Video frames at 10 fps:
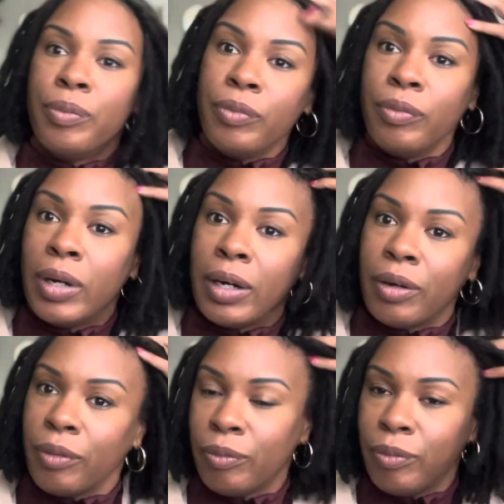
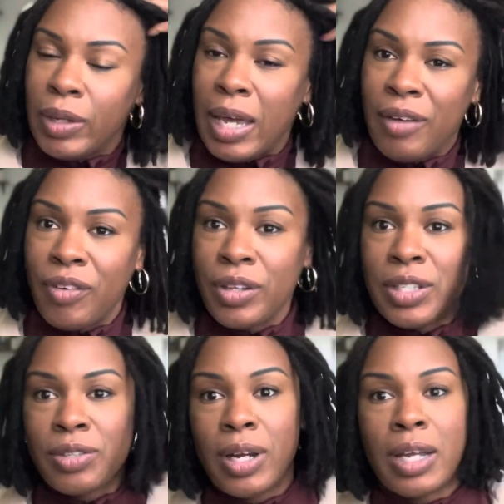where we have all these
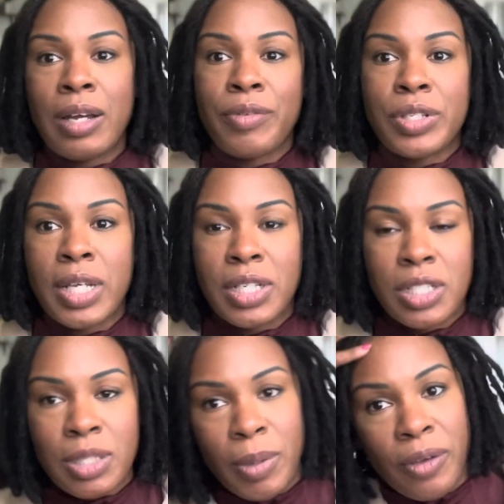great
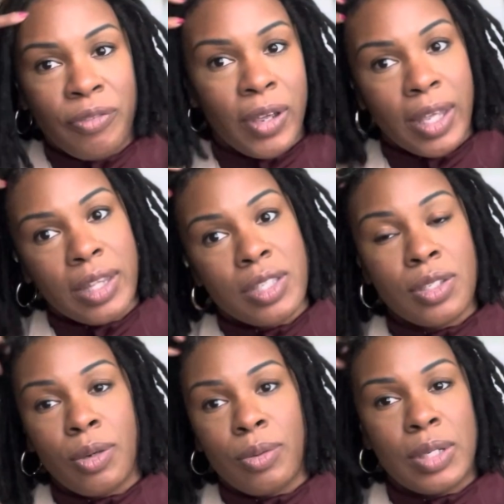conversations about faith.
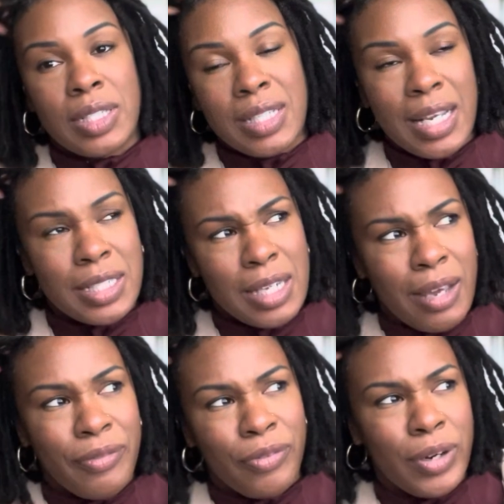So it's nice to
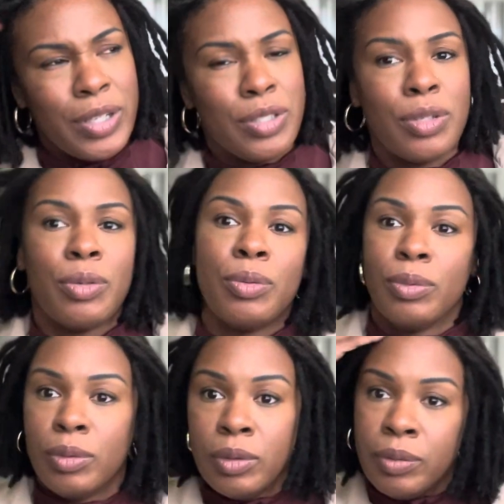have friends who
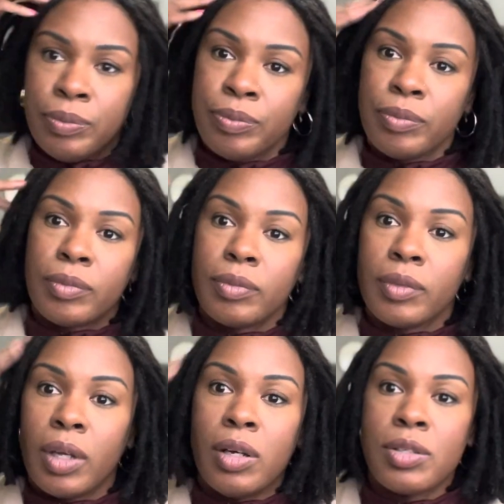
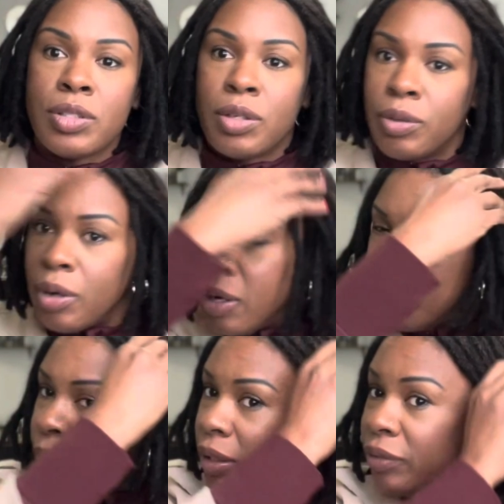also are
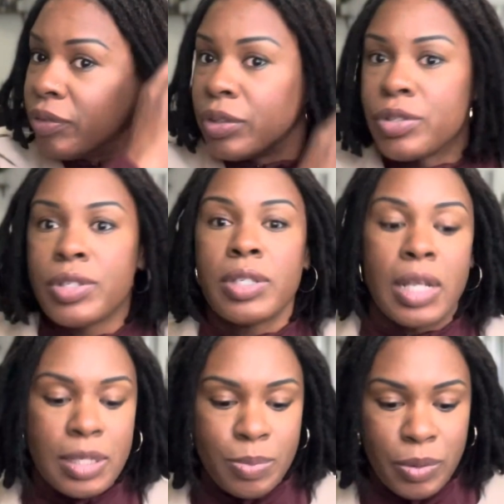believers.
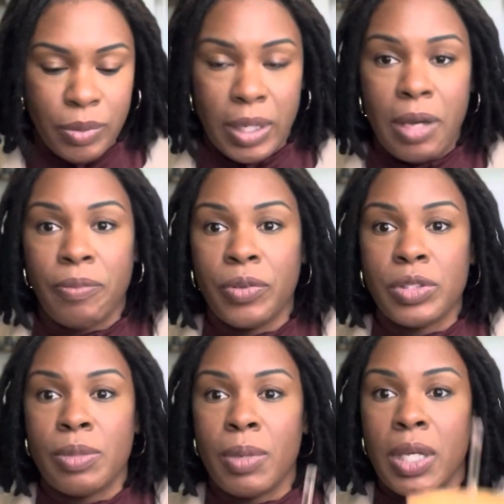That's been really helpful
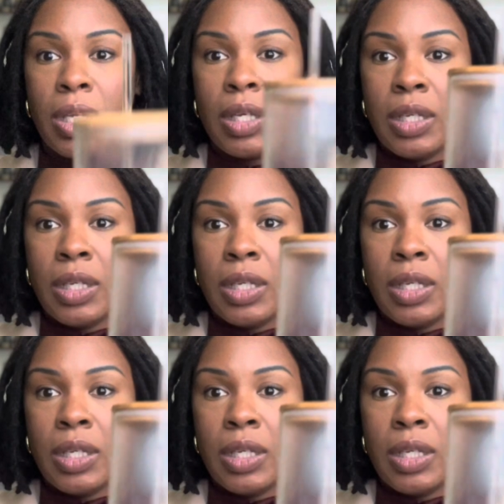to me.